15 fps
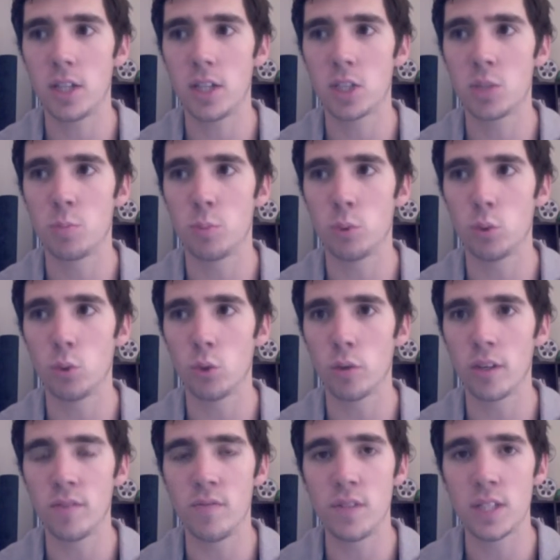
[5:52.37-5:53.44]

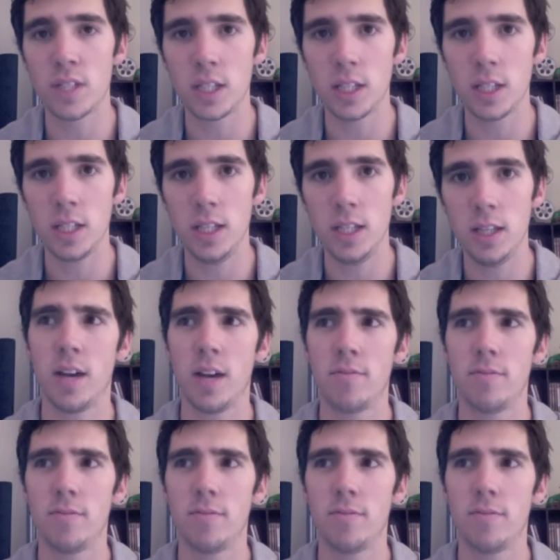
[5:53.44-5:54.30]
exploring physically,